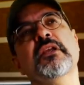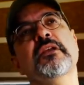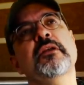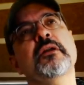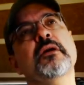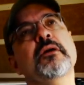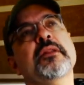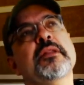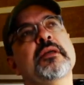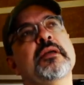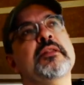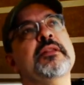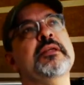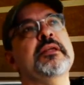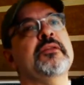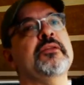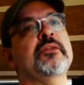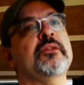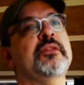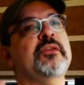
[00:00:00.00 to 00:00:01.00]
you know, the,
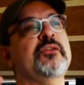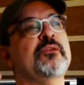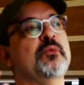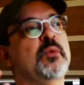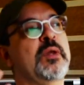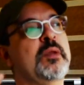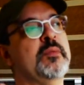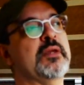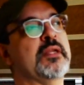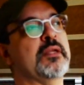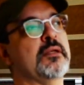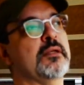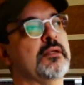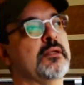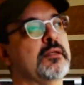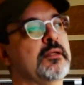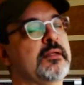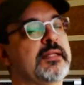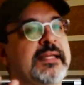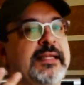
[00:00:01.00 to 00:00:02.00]
the, these women,
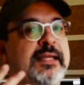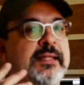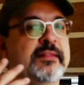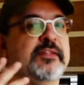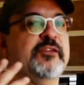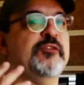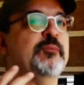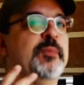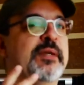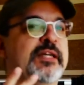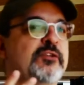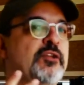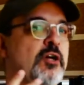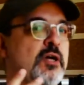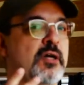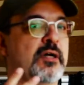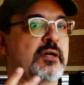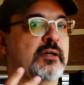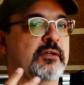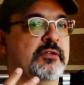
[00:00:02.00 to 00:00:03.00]
they get these big
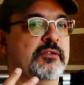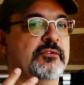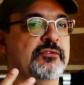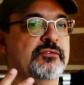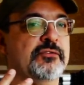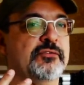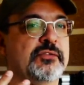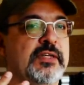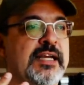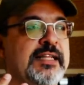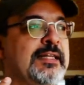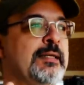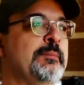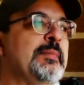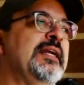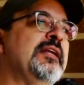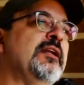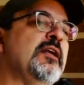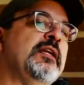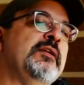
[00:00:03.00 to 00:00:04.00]
dogs, and they
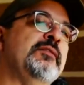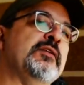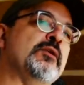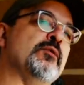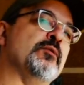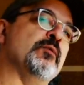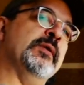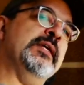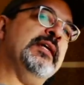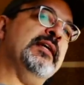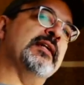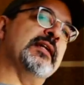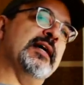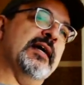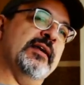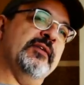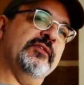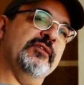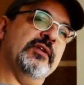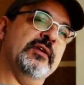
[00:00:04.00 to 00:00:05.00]
might not even
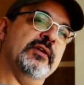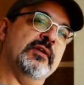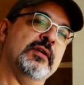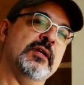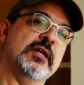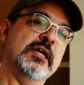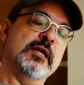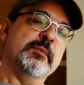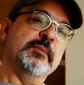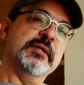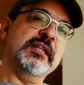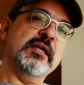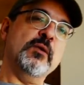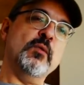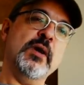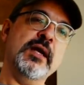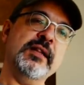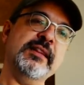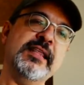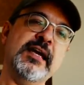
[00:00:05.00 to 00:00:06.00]
realize it. But they
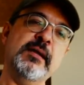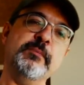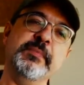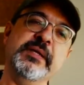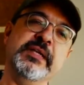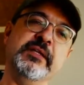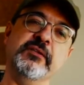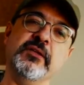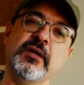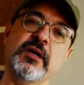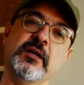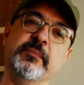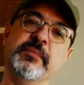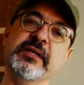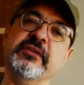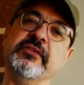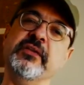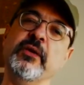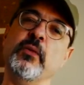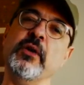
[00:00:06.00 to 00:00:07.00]
want that big dog
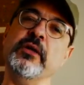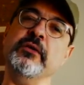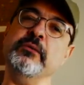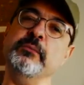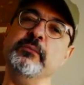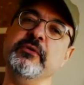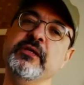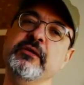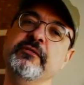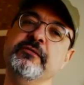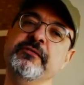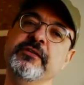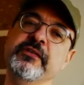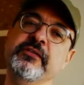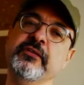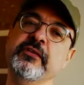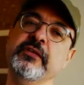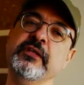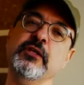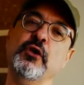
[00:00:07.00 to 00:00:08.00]
because they want to be
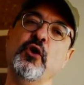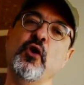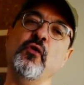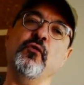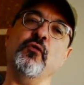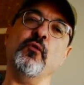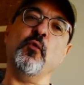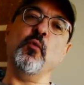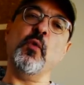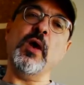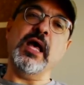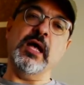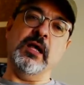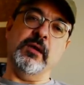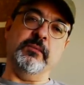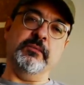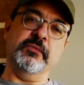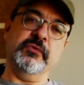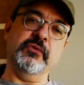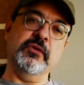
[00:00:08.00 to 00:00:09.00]
physically
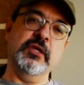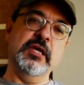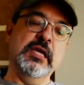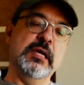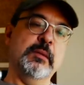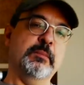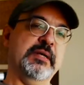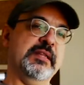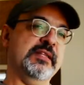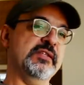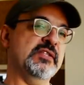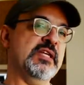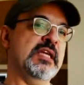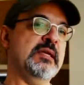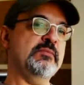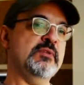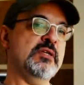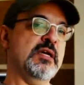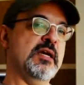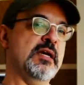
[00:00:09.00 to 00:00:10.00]
overwhelmed. But at the
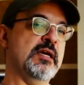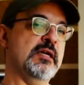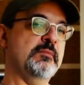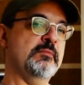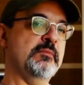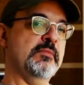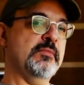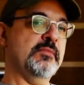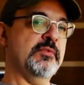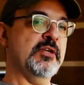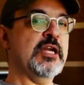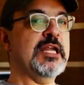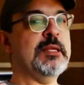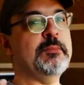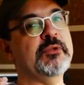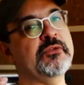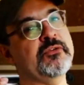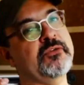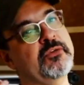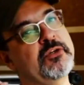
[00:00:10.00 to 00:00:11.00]
same time, they're
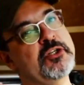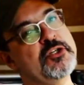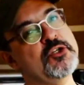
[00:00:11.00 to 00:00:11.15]
able to